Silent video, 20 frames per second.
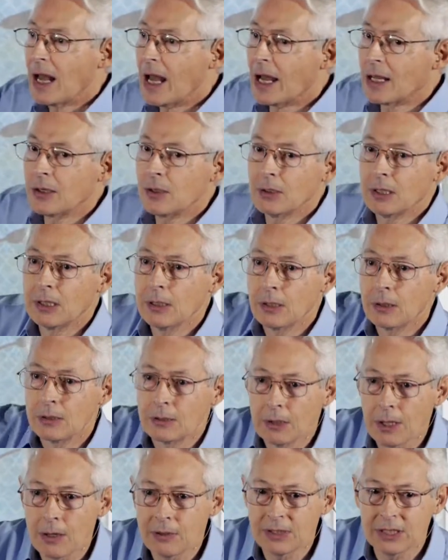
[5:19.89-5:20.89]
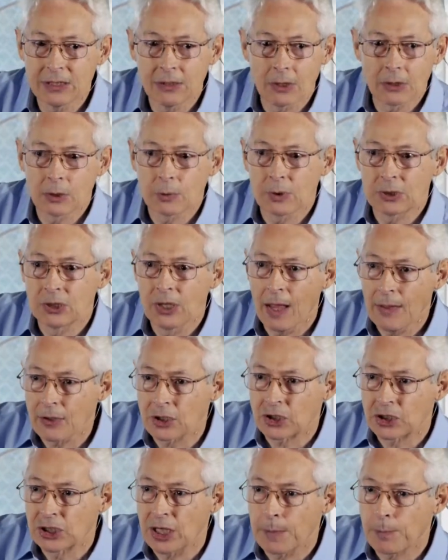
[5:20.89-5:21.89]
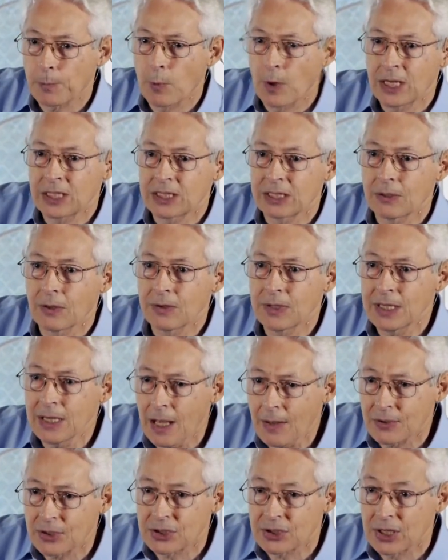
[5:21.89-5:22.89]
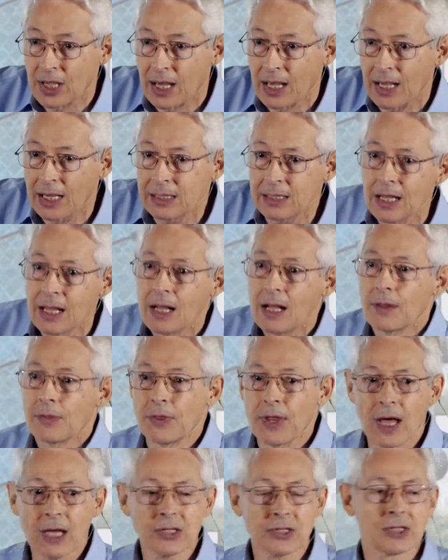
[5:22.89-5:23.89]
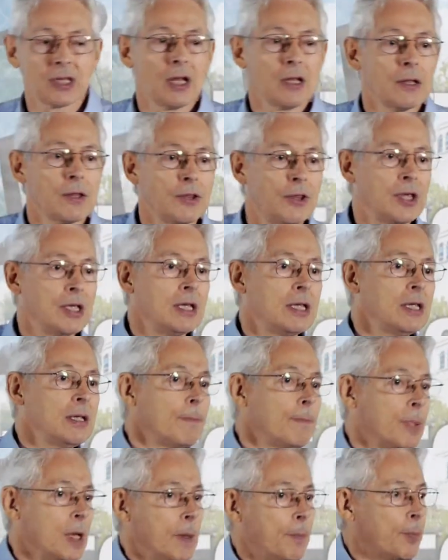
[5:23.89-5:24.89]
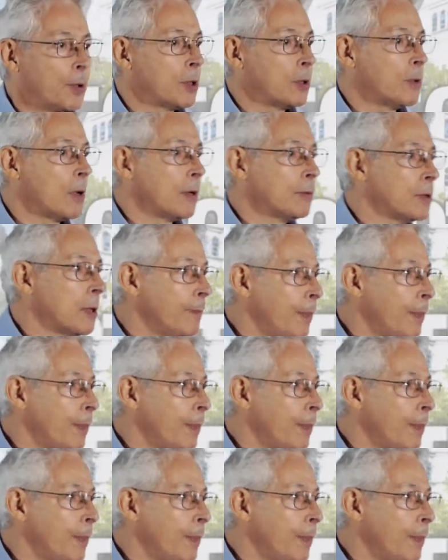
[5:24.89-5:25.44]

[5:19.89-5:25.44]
and load it onto another ship waiting on the other side. Thus, the people who owned